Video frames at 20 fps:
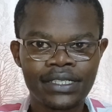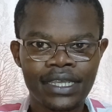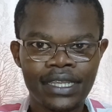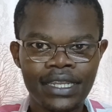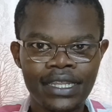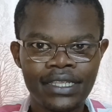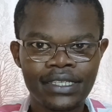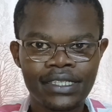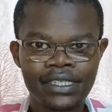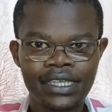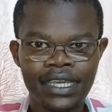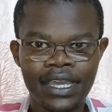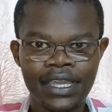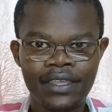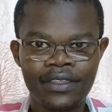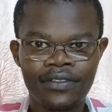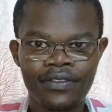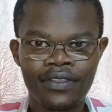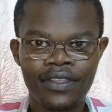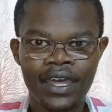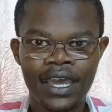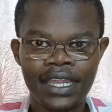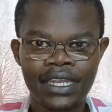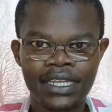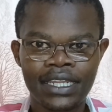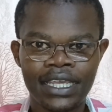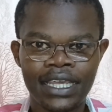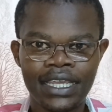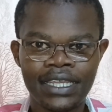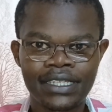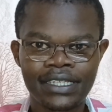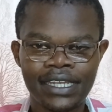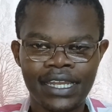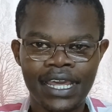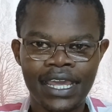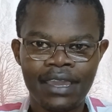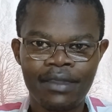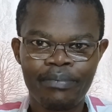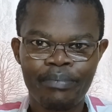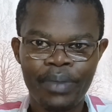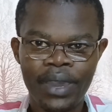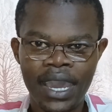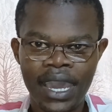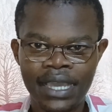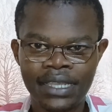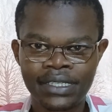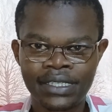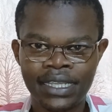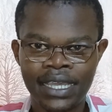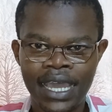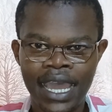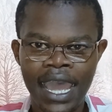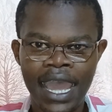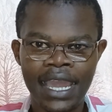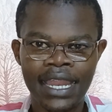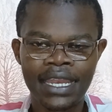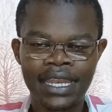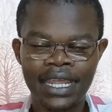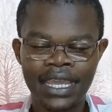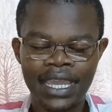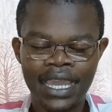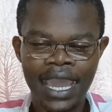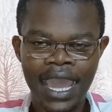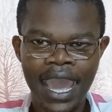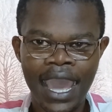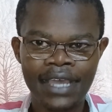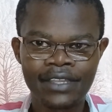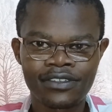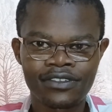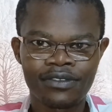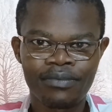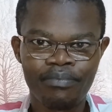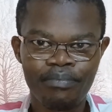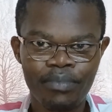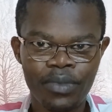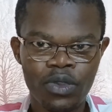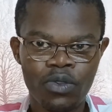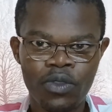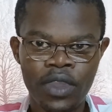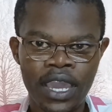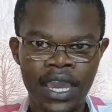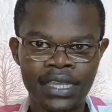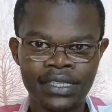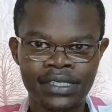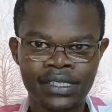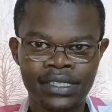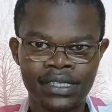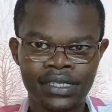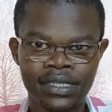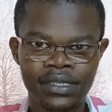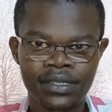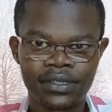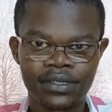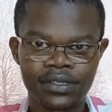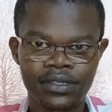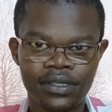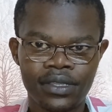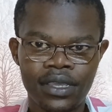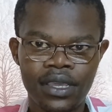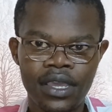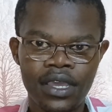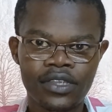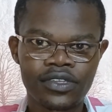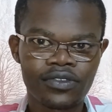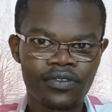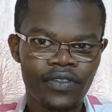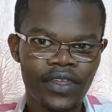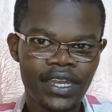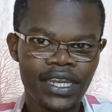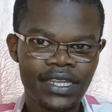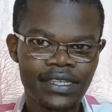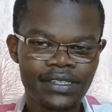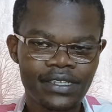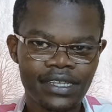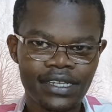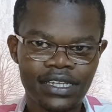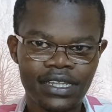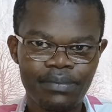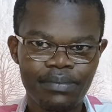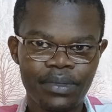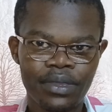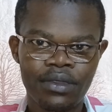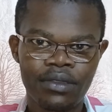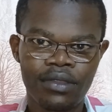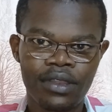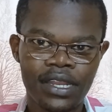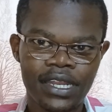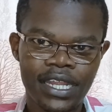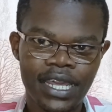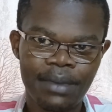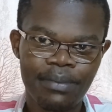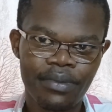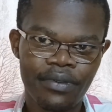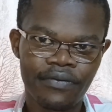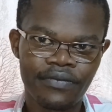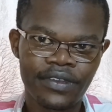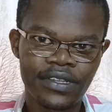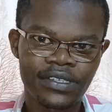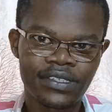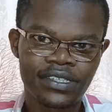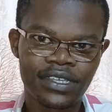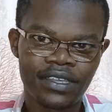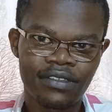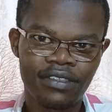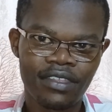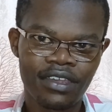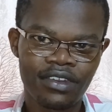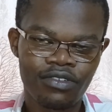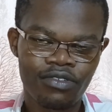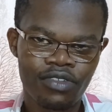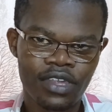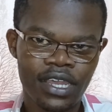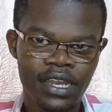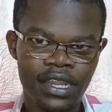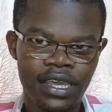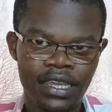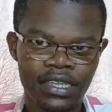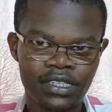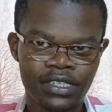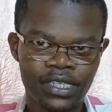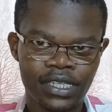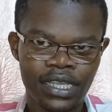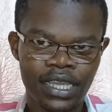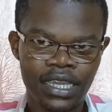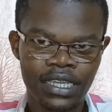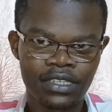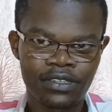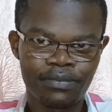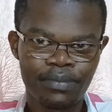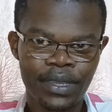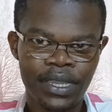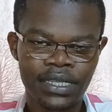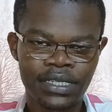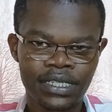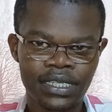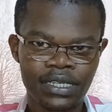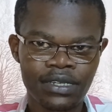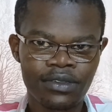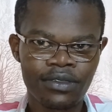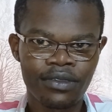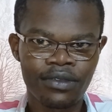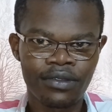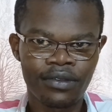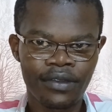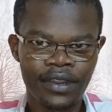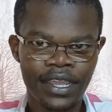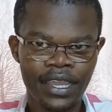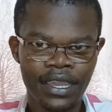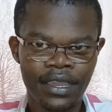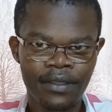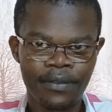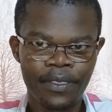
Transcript: a discharge that is like pus and has mucus. So that is the typical type of discharge that you shall expect in gonorrhea.